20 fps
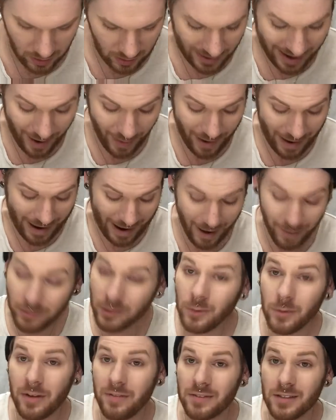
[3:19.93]
Now,
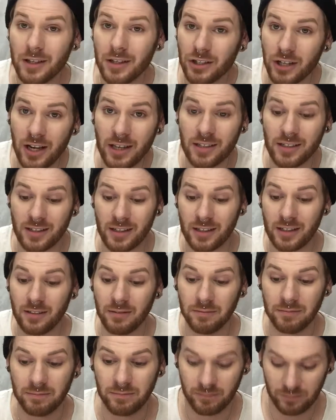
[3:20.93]
after we've suggested
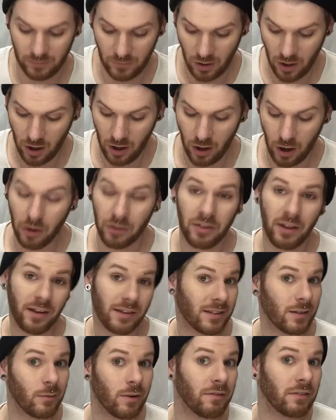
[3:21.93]
our
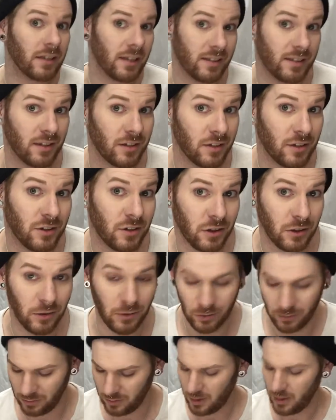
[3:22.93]
things that we've listened
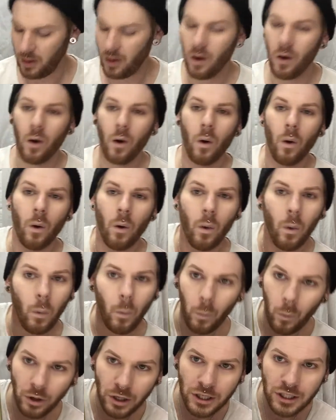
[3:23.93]
to,
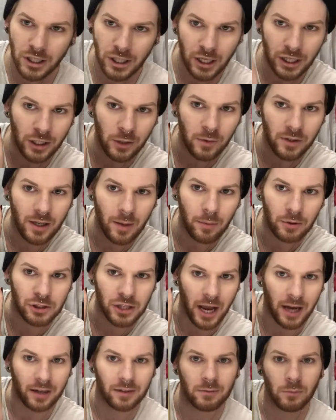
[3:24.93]
we're just going to do a double
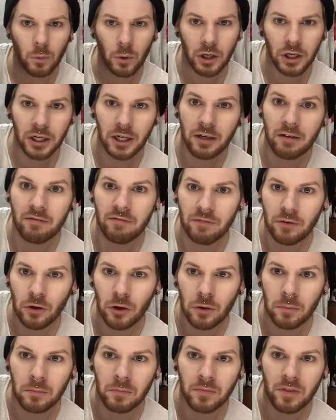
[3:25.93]
check. We're going to
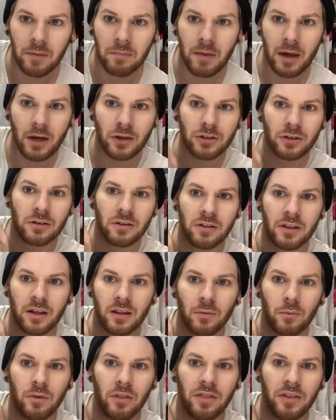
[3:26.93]
confirm that, make sure
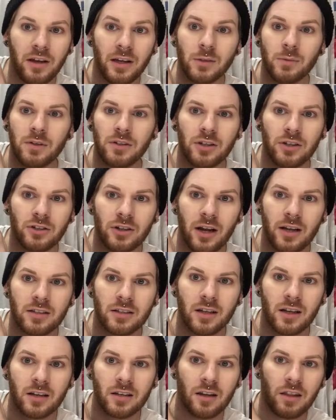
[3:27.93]
that the things we
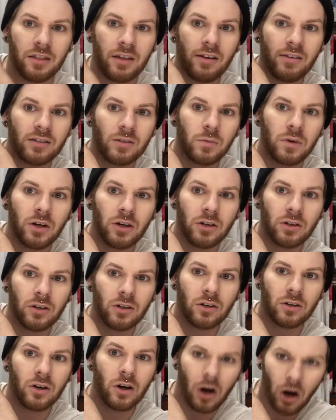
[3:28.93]
suggested and things that we
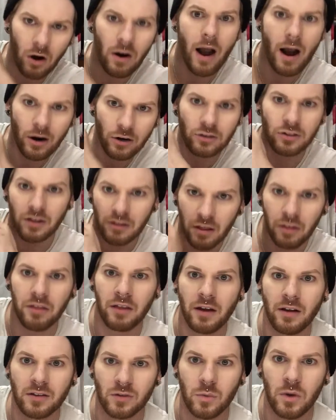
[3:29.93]
heard are actually the
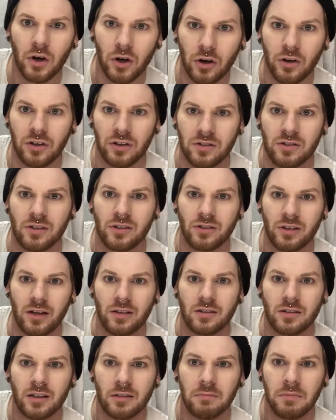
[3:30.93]
things we heard and
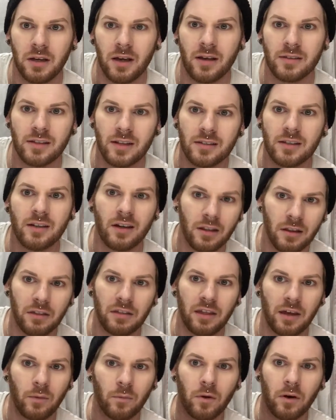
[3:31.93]
suggested, because that's another
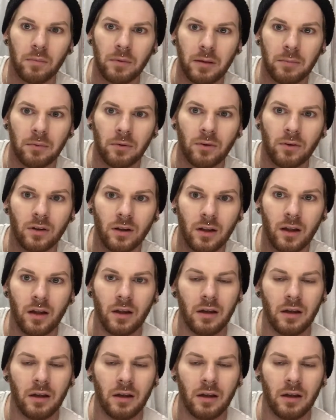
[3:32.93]
thing where people